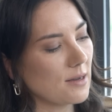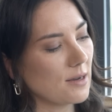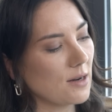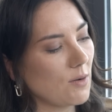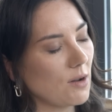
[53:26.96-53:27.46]

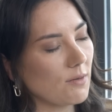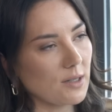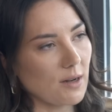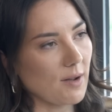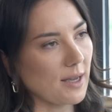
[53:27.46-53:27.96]
a lot of the
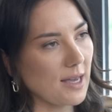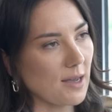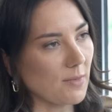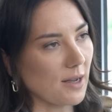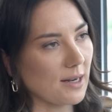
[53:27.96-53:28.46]
stuff I
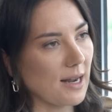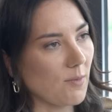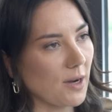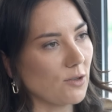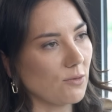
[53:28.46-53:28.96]
keep, like now
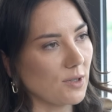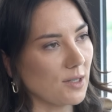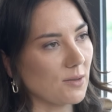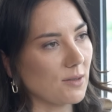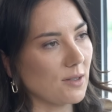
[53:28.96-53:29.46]
my
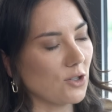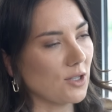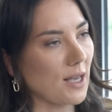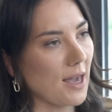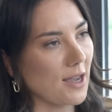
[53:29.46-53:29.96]
daughter's,
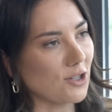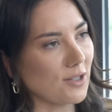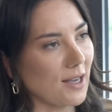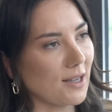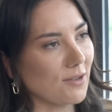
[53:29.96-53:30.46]
she's 8, she's
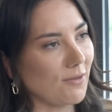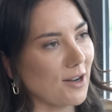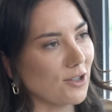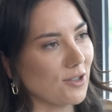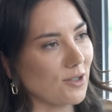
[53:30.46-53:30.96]
getting into
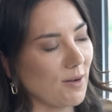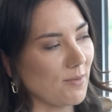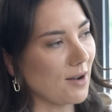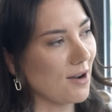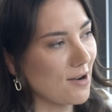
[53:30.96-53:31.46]
fashion. So
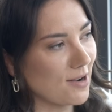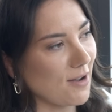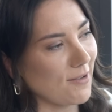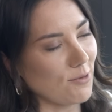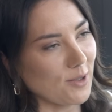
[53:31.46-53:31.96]
I'm
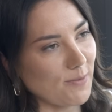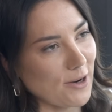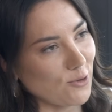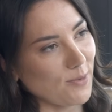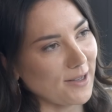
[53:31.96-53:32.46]
archiving all the
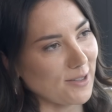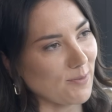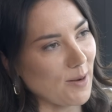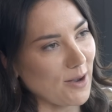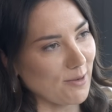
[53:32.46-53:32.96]
special pieces of
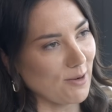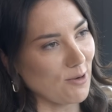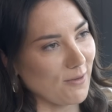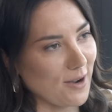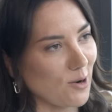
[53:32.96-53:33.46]
my
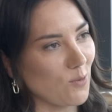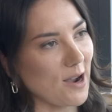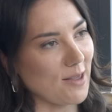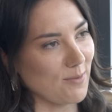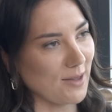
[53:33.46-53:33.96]
mother-in-law. If I don't
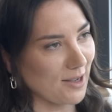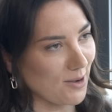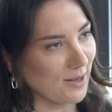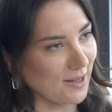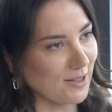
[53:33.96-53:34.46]
wear them, they're
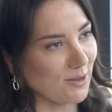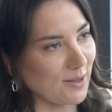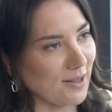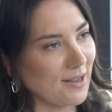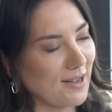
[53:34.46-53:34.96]
going into
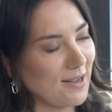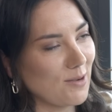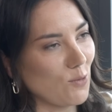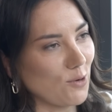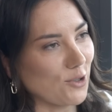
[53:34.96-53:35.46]
a
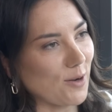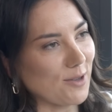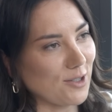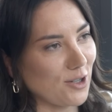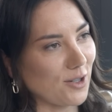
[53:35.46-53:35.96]
wardrobe
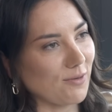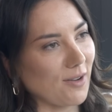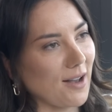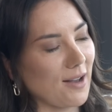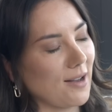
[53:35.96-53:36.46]
that's just
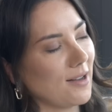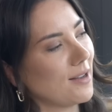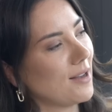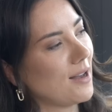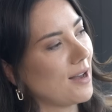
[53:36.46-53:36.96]
for her.
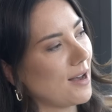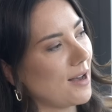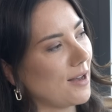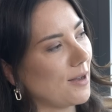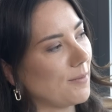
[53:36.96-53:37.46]

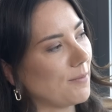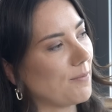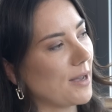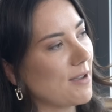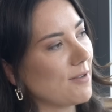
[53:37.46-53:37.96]

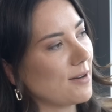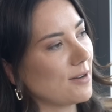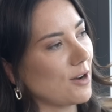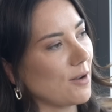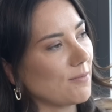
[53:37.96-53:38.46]
But
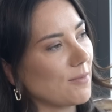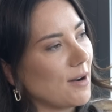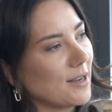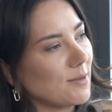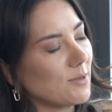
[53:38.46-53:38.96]
even,
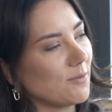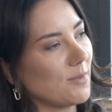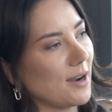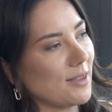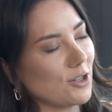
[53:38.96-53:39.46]
items of
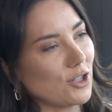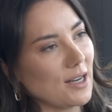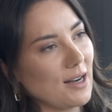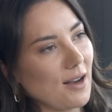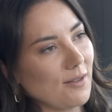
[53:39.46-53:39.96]
mine that she
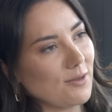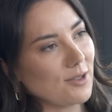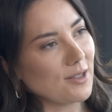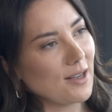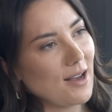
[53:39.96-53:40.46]
loves,